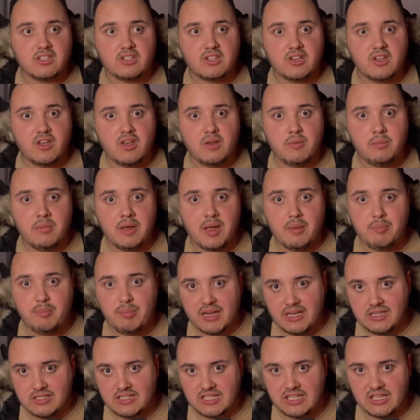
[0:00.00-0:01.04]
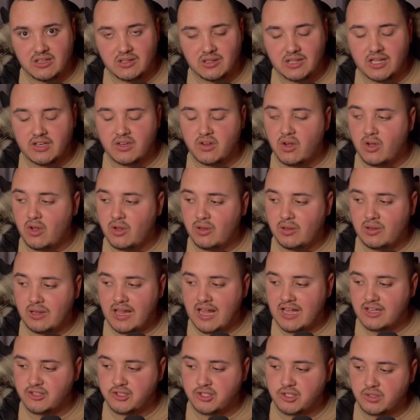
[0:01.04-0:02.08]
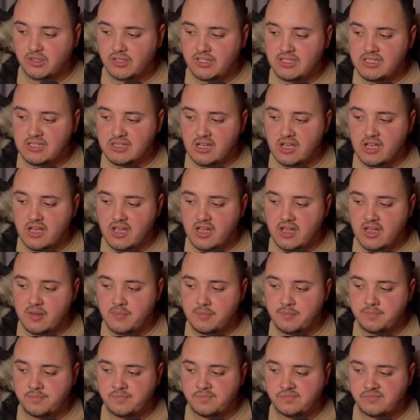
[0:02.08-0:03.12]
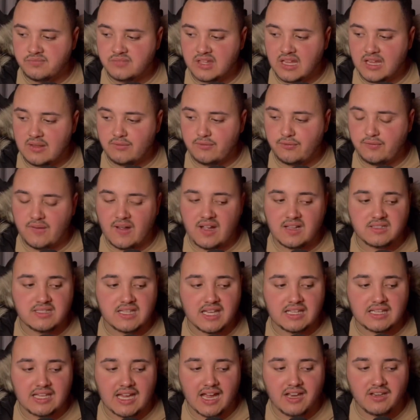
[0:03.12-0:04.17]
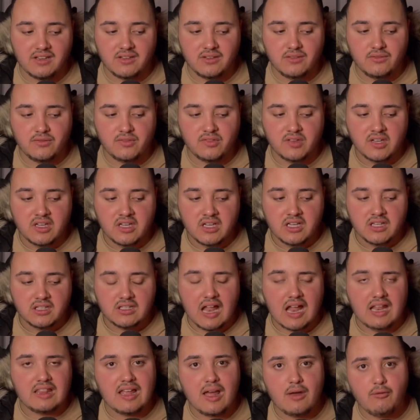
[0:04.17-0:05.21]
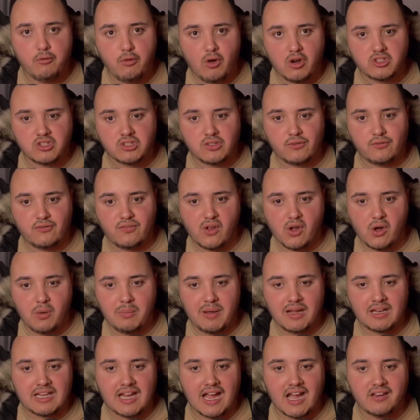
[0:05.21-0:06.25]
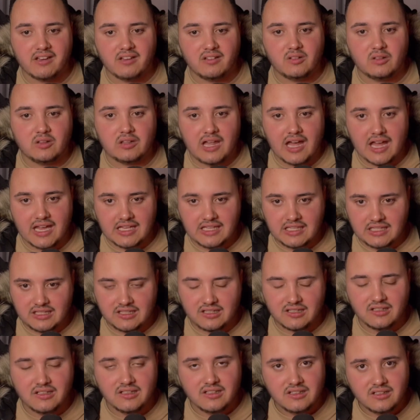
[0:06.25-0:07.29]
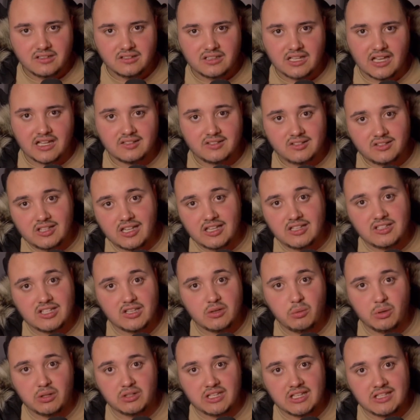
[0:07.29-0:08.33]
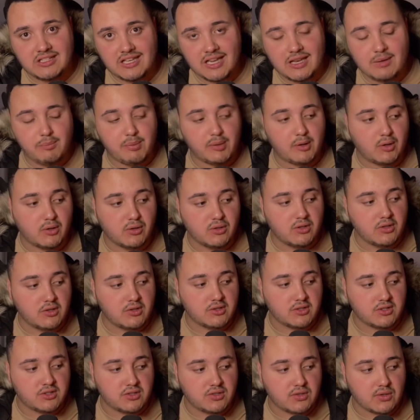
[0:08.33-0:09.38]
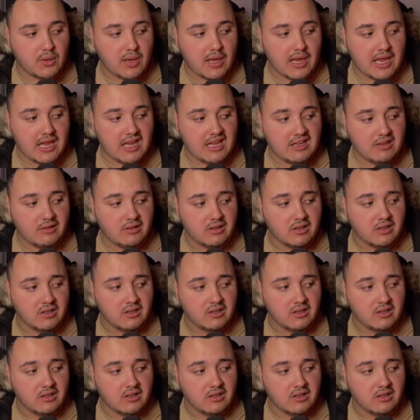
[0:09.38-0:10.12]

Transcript: a big deal at all, actually. In fact, I kind of, now that I've watched the film, I kind of like that they did what they did, because it